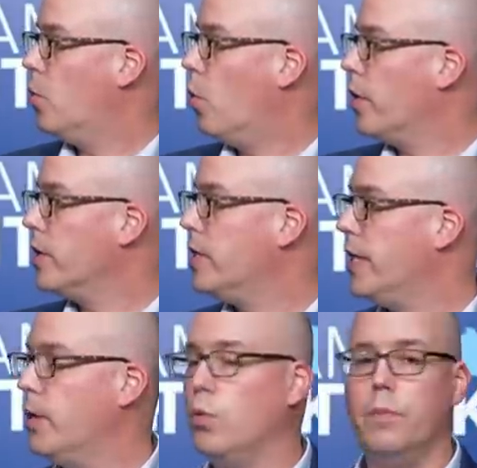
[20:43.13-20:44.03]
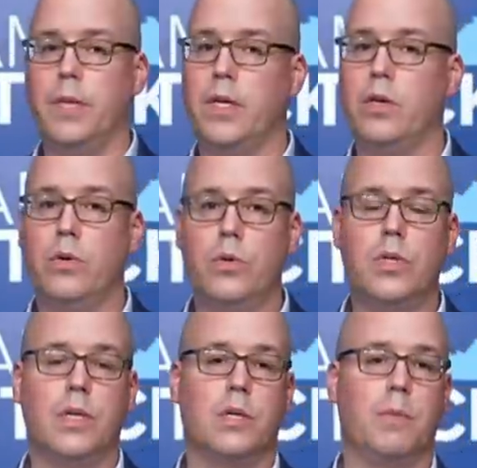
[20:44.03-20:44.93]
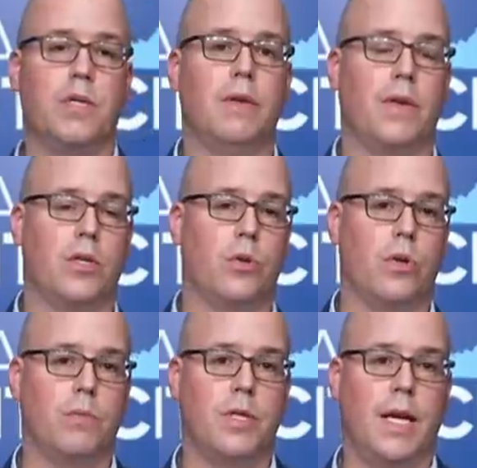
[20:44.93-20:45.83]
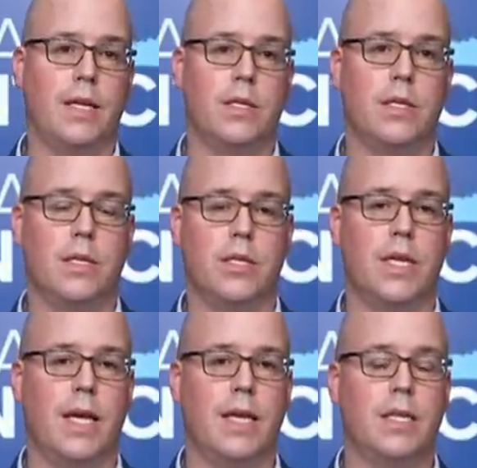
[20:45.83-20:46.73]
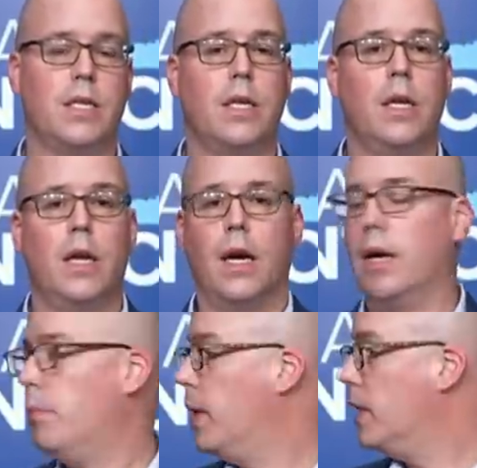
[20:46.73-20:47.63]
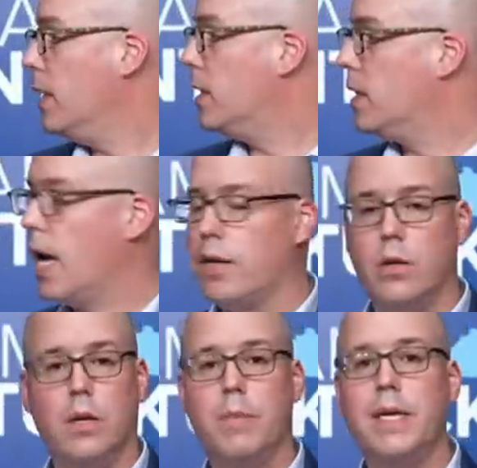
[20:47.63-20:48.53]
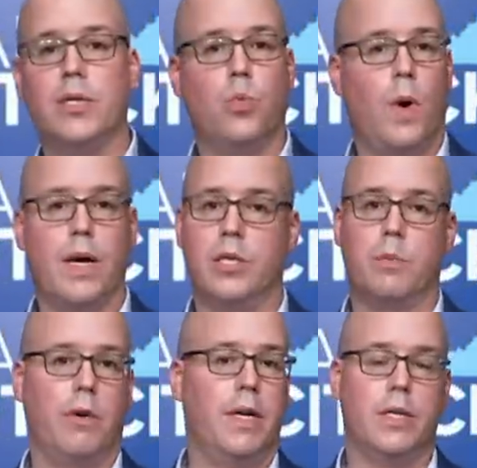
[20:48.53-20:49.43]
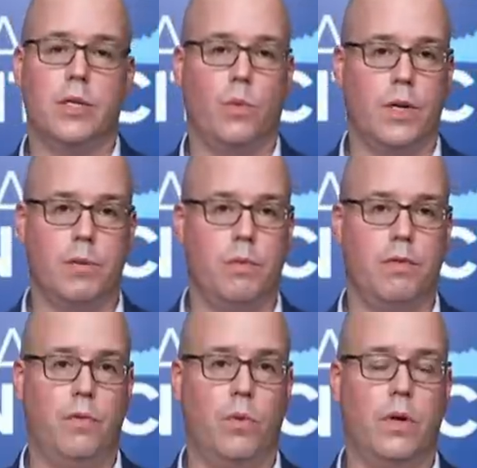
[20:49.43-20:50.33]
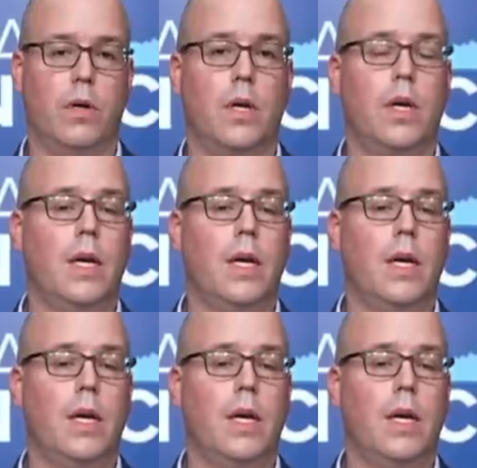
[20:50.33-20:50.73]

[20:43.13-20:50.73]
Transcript: Quarantine will be used in specific circumstances and settings, but it's not going to be as widespread as it was before.